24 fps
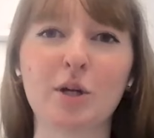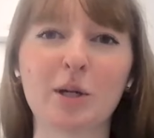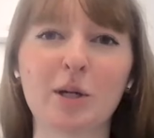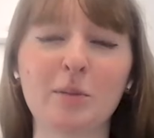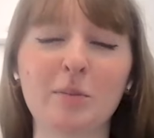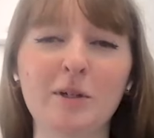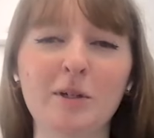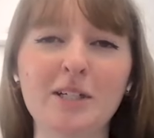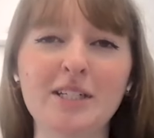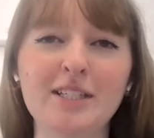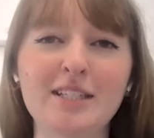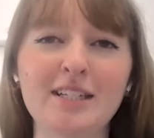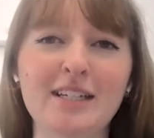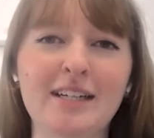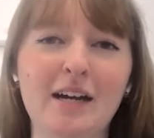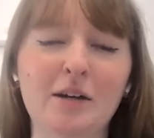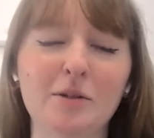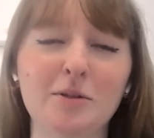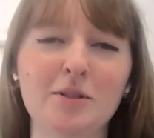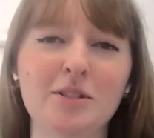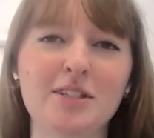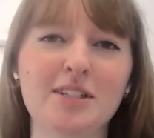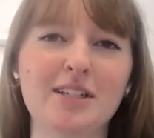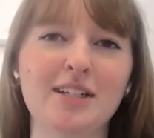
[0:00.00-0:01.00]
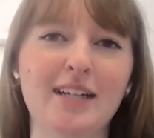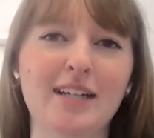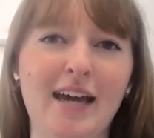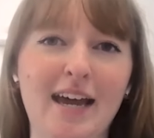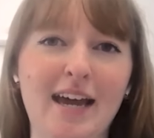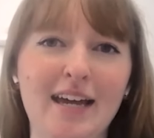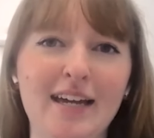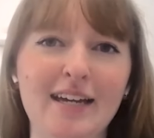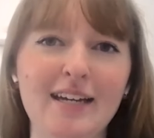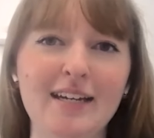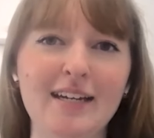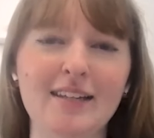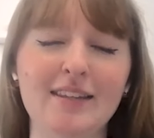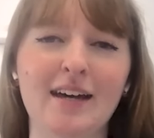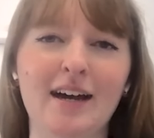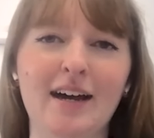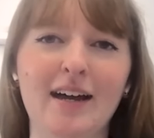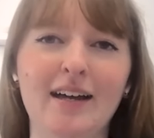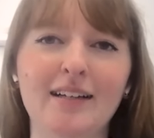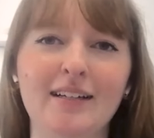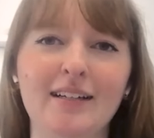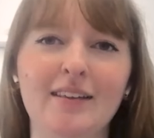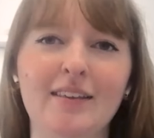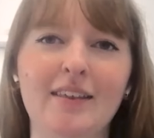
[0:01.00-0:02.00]
Starbucks announced today
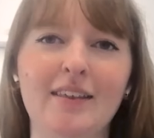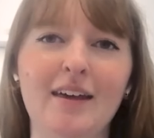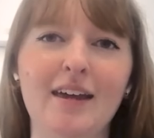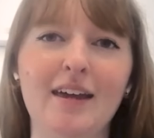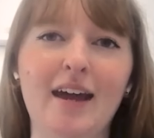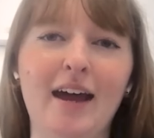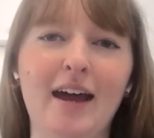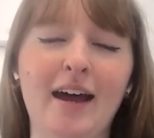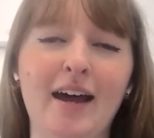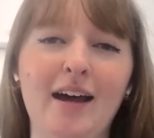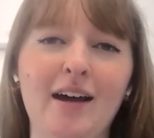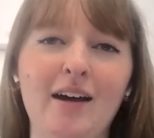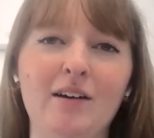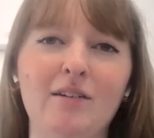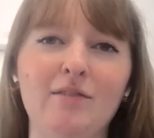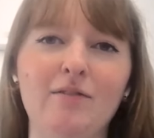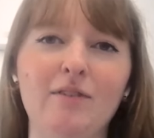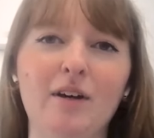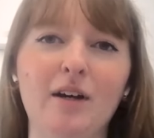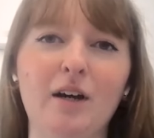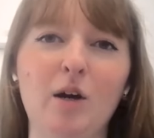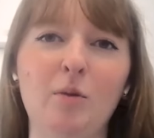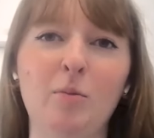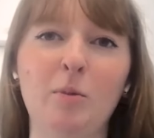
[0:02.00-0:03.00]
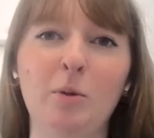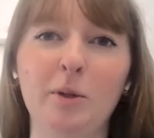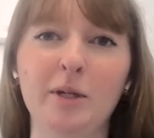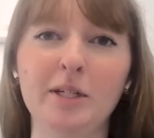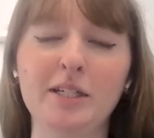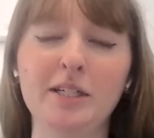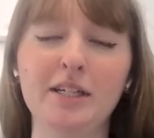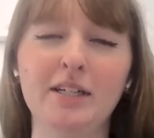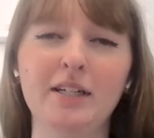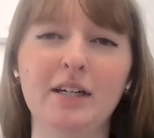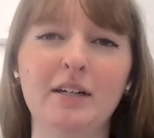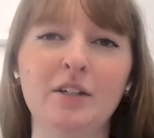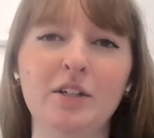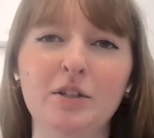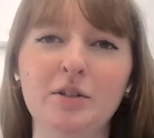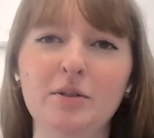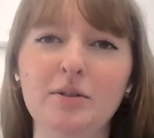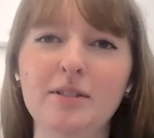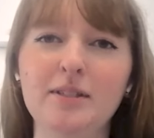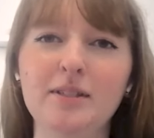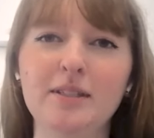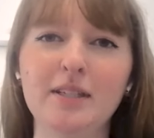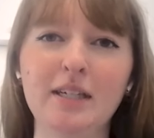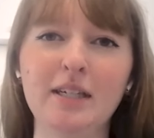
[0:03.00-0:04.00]
that they have appointed a new
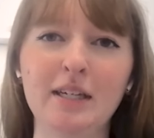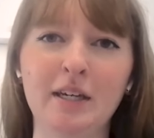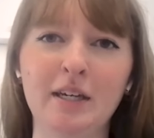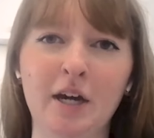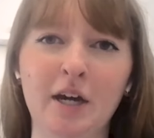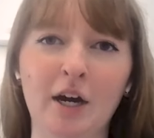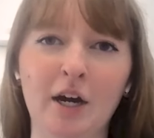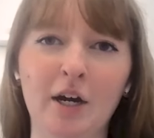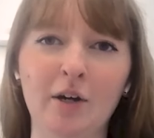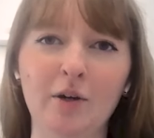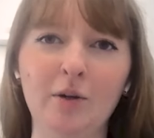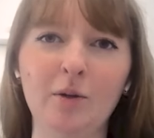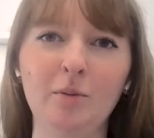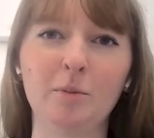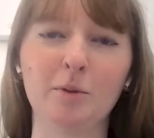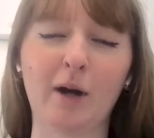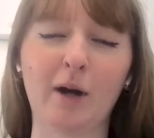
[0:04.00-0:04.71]
CEO,